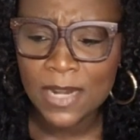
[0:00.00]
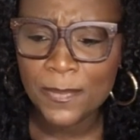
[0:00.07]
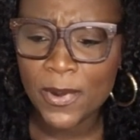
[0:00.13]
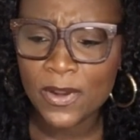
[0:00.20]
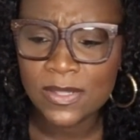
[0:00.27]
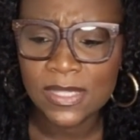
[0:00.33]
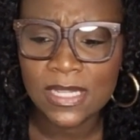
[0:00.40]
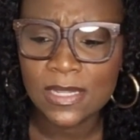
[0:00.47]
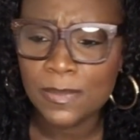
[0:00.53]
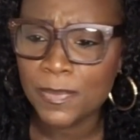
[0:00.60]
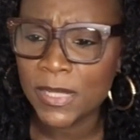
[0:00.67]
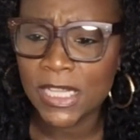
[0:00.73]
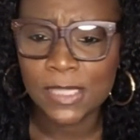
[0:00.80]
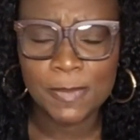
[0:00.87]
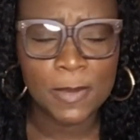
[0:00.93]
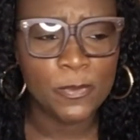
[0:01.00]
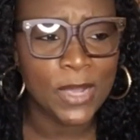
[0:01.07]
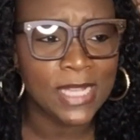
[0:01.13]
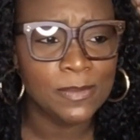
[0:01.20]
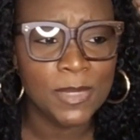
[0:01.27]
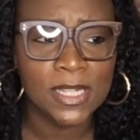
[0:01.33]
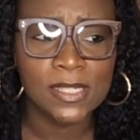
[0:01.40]
a person? Because people
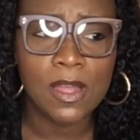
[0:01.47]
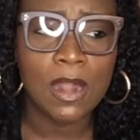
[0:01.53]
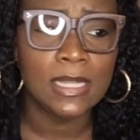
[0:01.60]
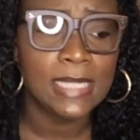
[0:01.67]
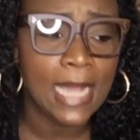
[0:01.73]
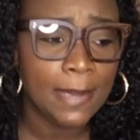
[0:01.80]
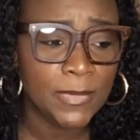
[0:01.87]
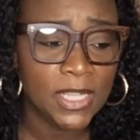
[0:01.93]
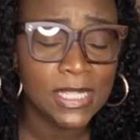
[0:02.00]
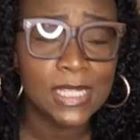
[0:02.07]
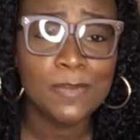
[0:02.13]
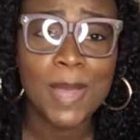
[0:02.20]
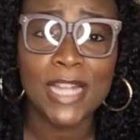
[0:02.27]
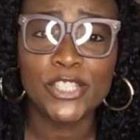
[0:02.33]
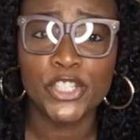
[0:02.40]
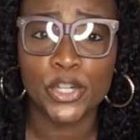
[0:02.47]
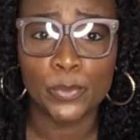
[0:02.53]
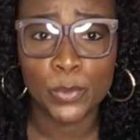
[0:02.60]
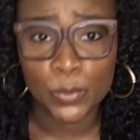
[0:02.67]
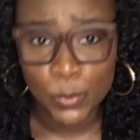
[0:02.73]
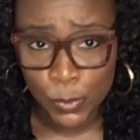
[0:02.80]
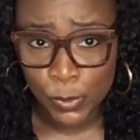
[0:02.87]
ask me this all the time. This is my
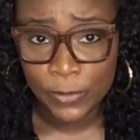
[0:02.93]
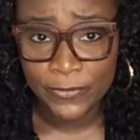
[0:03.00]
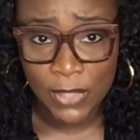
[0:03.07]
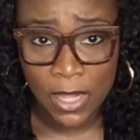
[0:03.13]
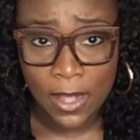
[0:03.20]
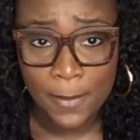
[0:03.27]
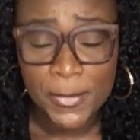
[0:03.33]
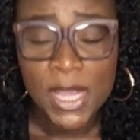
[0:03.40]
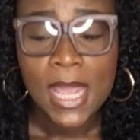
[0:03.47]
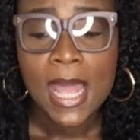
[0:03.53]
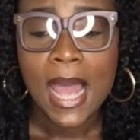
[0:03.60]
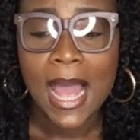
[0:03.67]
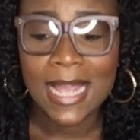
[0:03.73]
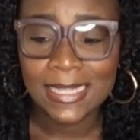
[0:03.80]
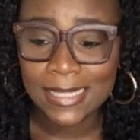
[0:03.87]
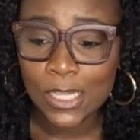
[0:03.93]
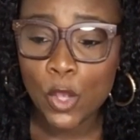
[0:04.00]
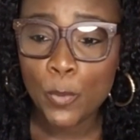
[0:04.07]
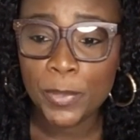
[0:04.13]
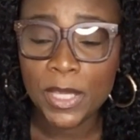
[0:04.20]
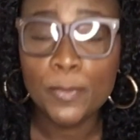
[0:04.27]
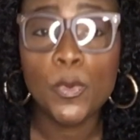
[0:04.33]
general rule of thumb. I tell
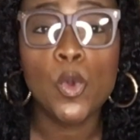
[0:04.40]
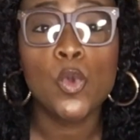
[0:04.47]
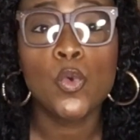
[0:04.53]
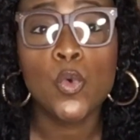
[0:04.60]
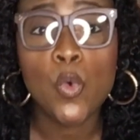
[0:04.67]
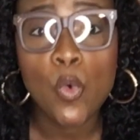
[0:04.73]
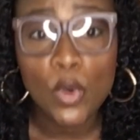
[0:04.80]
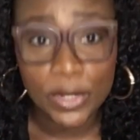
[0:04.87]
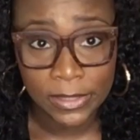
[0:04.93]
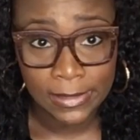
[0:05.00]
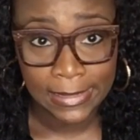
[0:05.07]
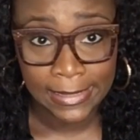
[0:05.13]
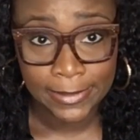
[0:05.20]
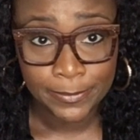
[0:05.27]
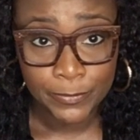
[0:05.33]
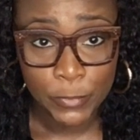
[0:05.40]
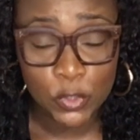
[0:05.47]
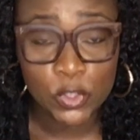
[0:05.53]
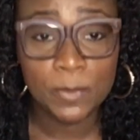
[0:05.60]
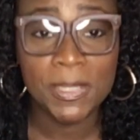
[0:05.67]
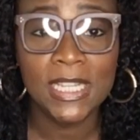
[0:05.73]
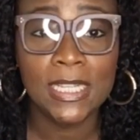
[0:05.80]
people quarterly. You
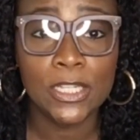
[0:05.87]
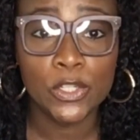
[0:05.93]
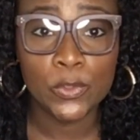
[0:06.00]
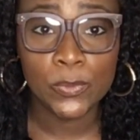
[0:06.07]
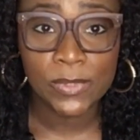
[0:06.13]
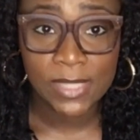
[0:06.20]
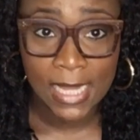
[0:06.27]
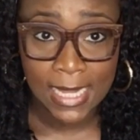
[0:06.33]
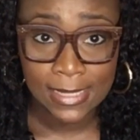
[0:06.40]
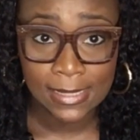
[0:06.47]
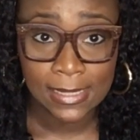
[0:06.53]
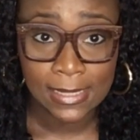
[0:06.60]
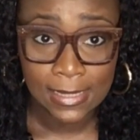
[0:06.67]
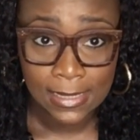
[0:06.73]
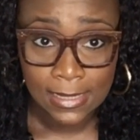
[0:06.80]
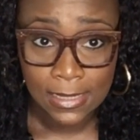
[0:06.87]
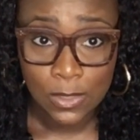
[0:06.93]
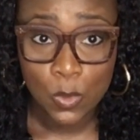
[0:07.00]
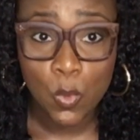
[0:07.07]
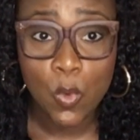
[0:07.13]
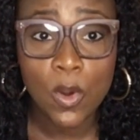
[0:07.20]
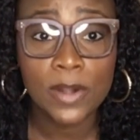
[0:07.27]
should be getting a new set.
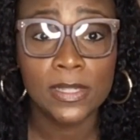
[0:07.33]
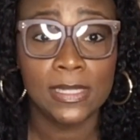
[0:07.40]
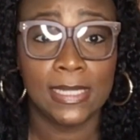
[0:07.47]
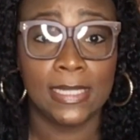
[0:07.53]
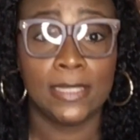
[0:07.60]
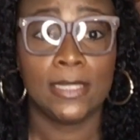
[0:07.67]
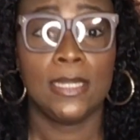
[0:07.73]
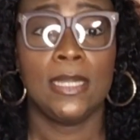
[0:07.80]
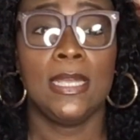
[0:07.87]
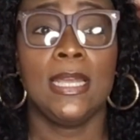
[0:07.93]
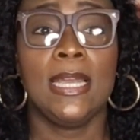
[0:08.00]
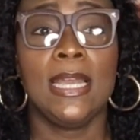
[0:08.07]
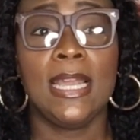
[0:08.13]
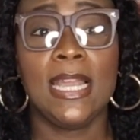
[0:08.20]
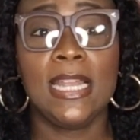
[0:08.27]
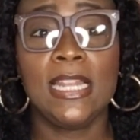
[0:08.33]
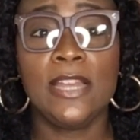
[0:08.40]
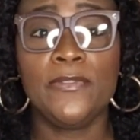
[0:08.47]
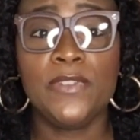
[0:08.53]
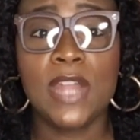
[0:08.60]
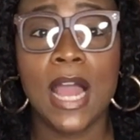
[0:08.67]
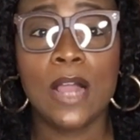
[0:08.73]
Quarterly. And
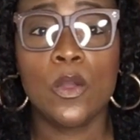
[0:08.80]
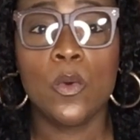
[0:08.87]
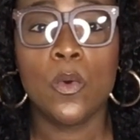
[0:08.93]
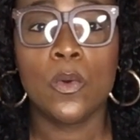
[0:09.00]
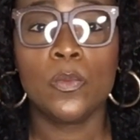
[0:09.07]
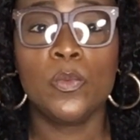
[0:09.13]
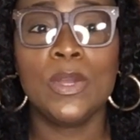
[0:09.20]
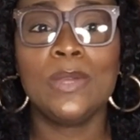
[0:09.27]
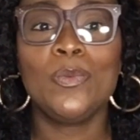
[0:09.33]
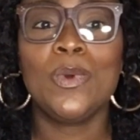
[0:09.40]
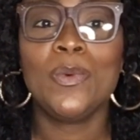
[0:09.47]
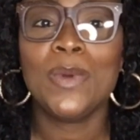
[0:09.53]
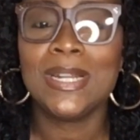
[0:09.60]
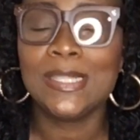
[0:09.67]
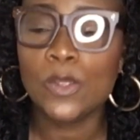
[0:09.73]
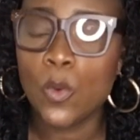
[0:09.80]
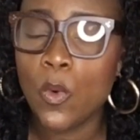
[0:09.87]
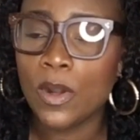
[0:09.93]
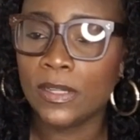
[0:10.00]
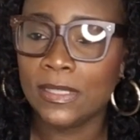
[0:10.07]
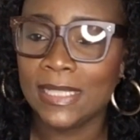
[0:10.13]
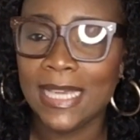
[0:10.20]
if not, well, what is
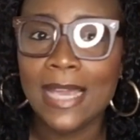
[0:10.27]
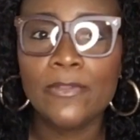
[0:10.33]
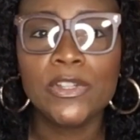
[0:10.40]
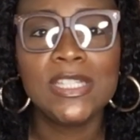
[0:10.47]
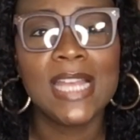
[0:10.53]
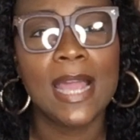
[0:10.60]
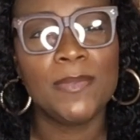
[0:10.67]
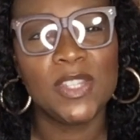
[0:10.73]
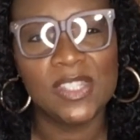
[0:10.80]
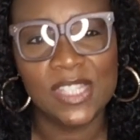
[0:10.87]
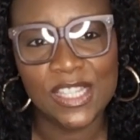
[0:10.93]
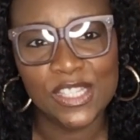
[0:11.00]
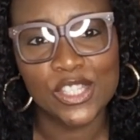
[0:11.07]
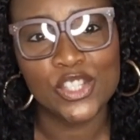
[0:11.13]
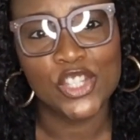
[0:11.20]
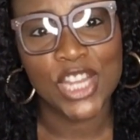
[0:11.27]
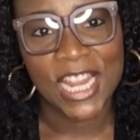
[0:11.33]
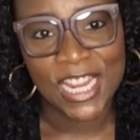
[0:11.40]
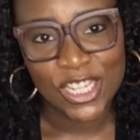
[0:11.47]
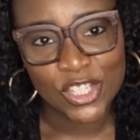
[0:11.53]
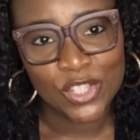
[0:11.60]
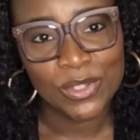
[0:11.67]
quarterly? Every time the seasons
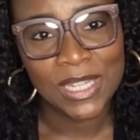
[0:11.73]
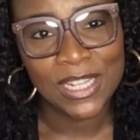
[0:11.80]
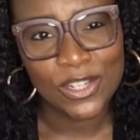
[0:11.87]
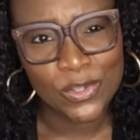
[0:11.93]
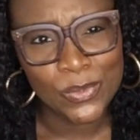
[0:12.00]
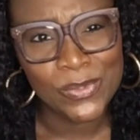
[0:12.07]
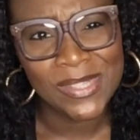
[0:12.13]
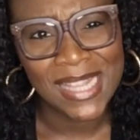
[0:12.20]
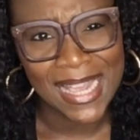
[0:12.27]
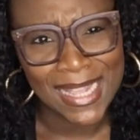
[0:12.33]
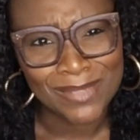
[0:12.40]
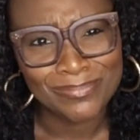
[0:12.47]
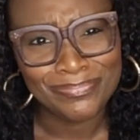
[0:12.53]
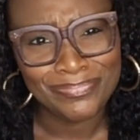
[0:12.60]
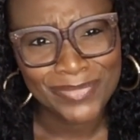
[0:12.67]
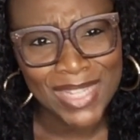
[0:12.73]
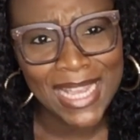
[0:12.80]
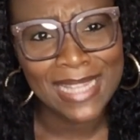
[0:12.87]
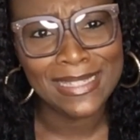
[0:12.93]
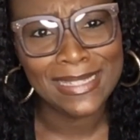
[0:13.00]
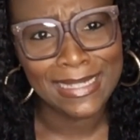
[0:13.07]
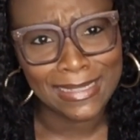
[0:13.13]
change. Get a new set,
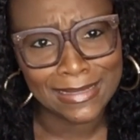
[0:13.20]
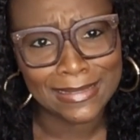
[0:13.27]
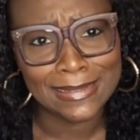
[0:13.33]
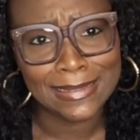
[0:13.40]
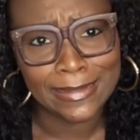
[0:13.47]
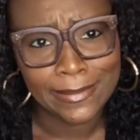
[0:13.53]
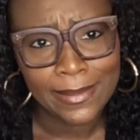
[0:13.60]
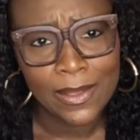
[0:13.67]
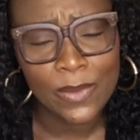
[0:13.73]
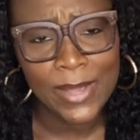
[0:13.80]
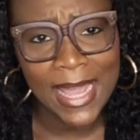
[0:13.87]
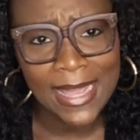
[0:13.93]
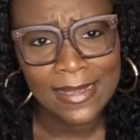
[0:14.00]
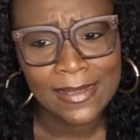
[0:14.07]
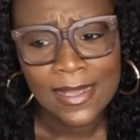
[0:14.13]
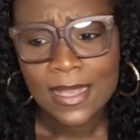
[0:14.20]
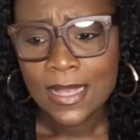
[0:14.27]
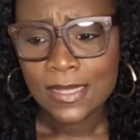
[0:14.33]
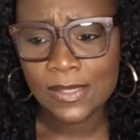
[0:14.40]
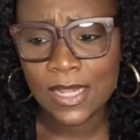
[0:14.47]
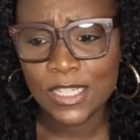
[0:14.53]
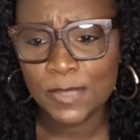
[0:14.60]
at least. Okay?
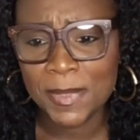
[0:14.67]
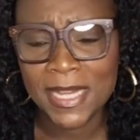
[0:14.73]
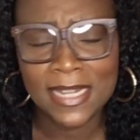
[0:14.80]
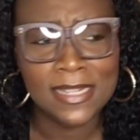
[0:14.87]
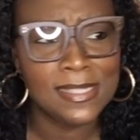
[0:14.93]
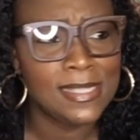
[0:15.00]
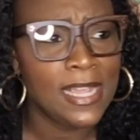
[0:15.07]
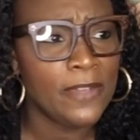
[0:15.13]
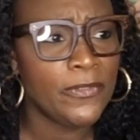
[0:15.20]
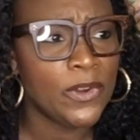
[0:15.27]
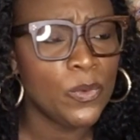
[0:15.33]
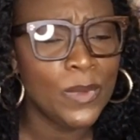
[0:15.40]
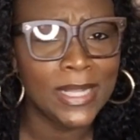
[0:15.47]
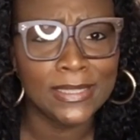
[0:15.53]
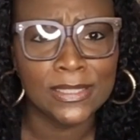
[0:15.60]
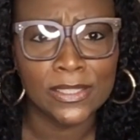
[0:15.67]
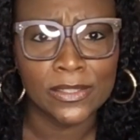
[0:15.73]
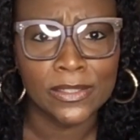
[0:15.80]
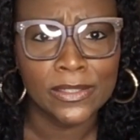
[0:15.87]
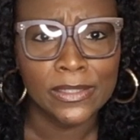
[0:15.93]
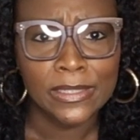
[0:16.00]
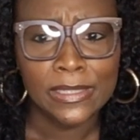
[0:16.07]
So they should be getting a set for the winter,
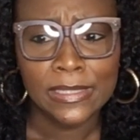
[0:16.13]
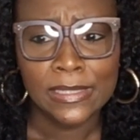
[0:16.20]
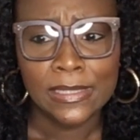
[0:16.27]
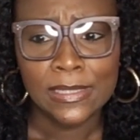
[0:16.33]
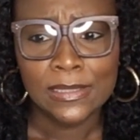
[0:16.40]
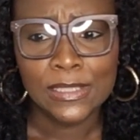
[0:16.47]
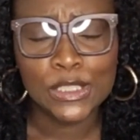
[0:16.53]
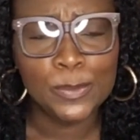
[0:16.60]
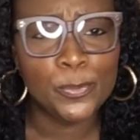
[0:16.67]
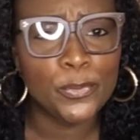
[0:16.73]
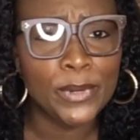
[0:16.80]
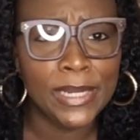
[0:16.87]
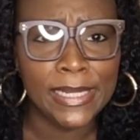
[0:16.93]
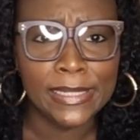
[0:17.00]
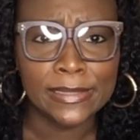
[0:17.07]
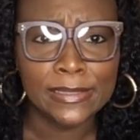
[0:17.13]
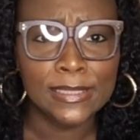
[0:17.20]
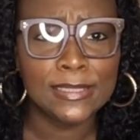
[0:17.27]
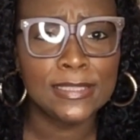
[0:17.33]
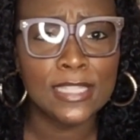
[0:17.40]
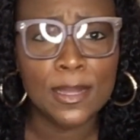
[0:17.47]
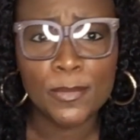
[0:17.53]
the spring, the
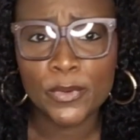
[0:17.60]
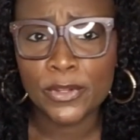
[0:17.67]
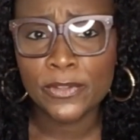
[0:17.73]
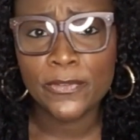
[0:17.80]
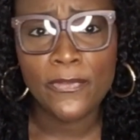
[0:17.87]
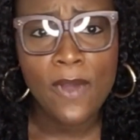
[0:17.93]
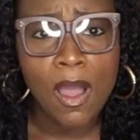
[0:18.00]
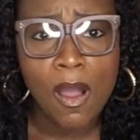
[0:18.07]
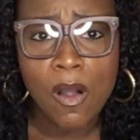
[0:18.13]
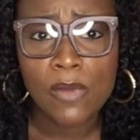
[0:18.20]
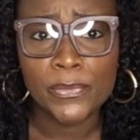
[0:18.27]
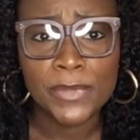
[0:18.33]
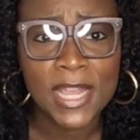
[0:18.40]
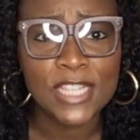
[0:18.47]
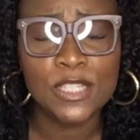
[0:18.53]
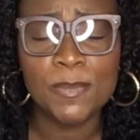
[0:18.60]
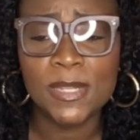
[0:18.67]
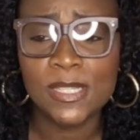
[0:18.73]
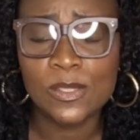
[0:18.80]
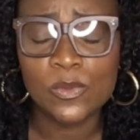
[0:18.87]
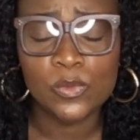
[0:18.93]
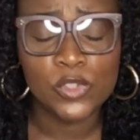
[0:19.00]
summer, and the fall. They should be
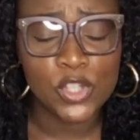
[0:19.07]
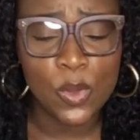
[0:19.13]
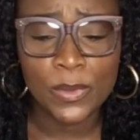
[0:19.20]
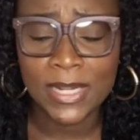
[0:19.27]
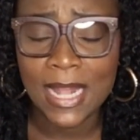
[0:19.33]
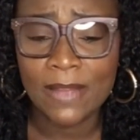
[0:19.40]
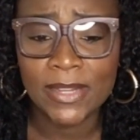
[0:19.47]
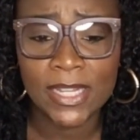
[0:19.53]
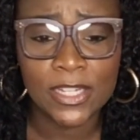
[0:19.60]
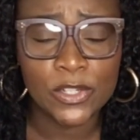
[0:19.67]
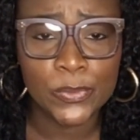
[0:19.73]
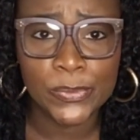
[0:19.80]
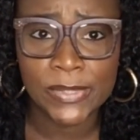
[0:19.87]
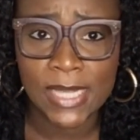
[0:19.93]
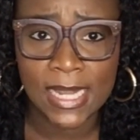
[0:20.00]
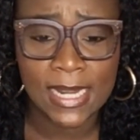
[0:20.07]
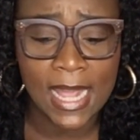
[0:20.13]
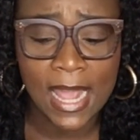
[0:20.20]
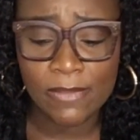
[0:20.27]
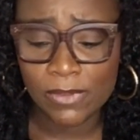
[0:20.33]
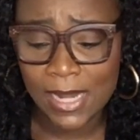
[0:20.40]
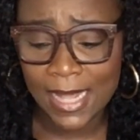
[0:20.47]
soaking out, getting a new set. And I
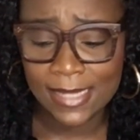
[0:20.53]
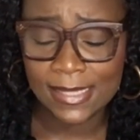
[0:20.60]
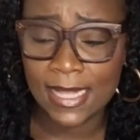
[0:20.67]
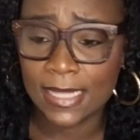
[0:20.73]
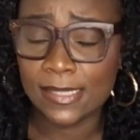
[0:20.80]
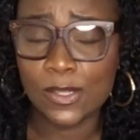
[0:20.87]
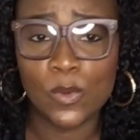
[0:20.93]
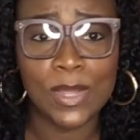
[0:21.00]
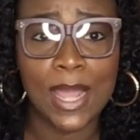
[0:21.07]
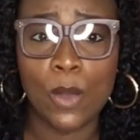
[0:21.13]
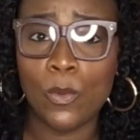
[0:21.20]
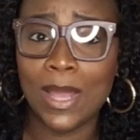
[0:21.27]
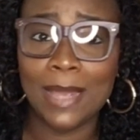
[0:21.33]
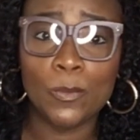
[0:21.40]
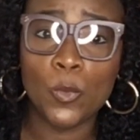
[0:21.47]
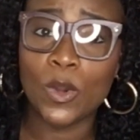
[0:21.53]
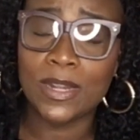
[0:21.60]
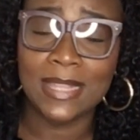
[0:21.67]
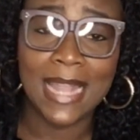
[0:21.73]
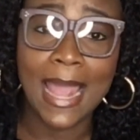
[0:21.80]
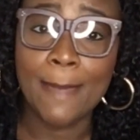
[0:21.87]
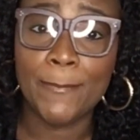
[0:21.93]
have clients that soak out way more than
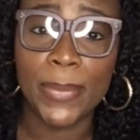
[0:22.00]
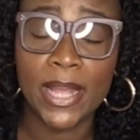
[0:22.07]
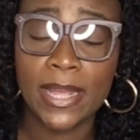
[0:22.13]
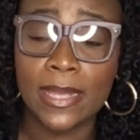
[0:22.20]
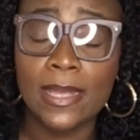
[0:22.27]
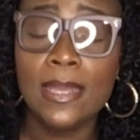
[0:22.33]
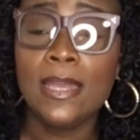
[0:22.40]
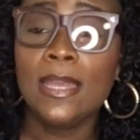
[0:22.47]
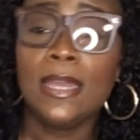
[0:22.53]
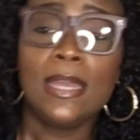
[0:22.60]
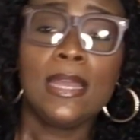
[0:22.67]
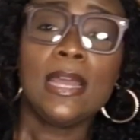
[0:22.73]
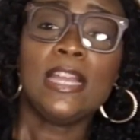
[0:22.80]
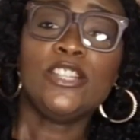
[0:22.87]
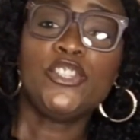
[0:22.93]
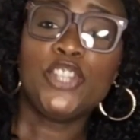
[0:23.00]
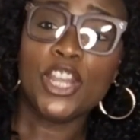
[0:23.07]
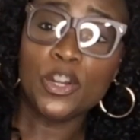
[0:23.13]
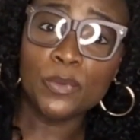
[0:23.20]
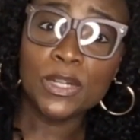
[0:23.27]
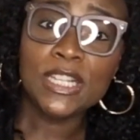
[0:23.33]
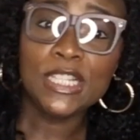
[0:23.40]
that. But
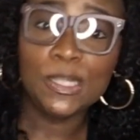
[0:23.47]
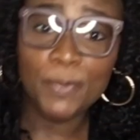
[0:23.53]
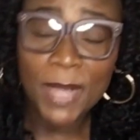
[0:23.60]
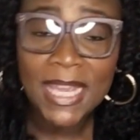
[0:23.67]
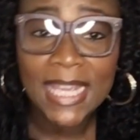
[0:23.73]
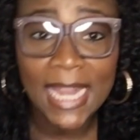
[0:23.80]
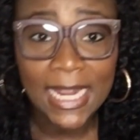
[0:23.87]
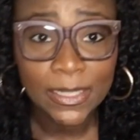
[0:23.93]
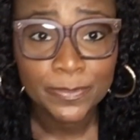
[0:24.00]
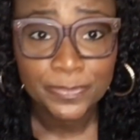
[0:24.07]
generally speaking,